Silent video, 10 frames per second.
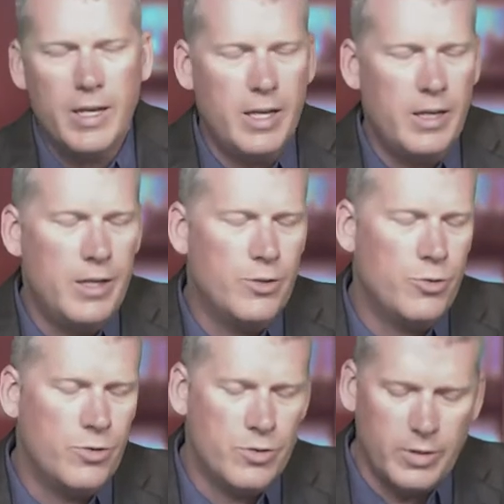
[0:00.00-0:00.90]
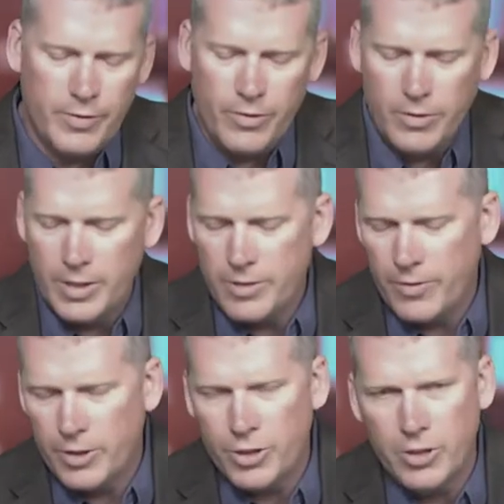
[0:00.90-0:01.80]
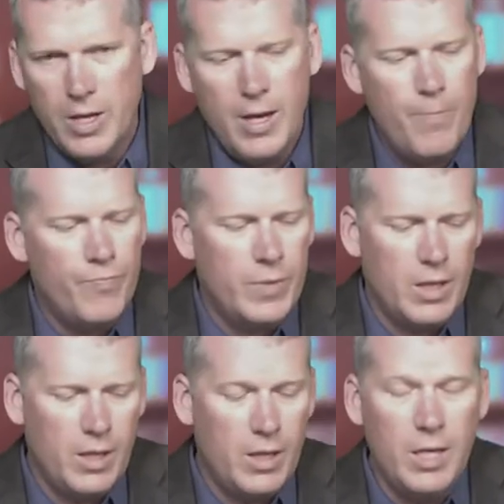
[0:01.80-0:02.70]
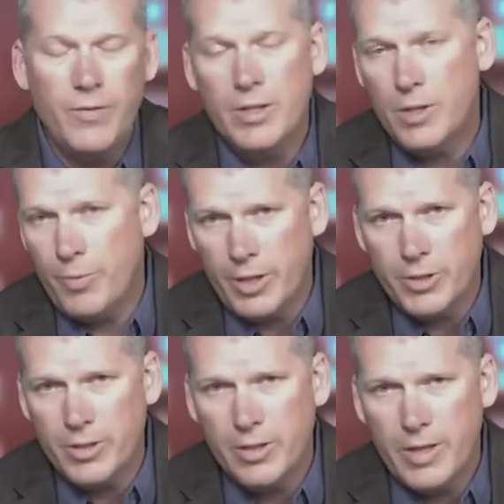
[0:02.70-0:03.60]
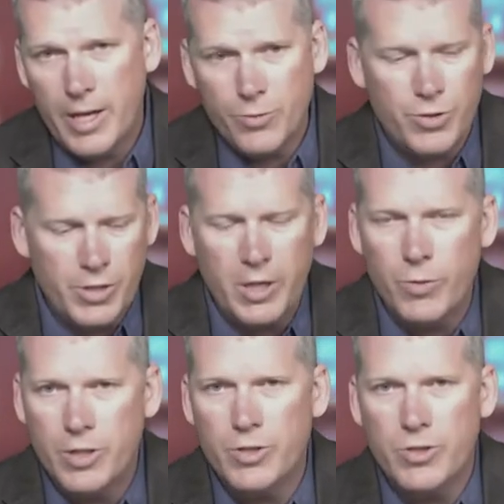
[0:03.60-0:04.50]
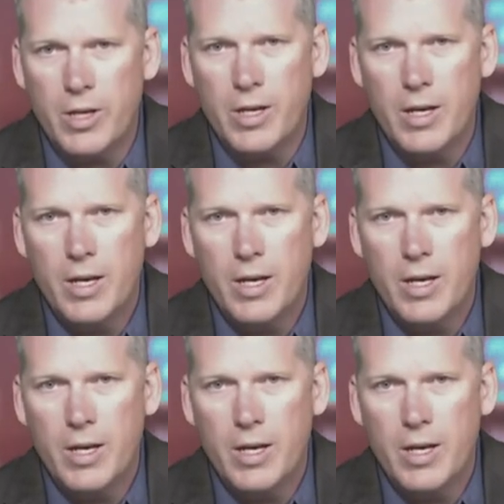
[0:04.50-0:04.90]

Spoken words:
kidney disorders, liver dysfunction, even depression, as we're seeing with this study.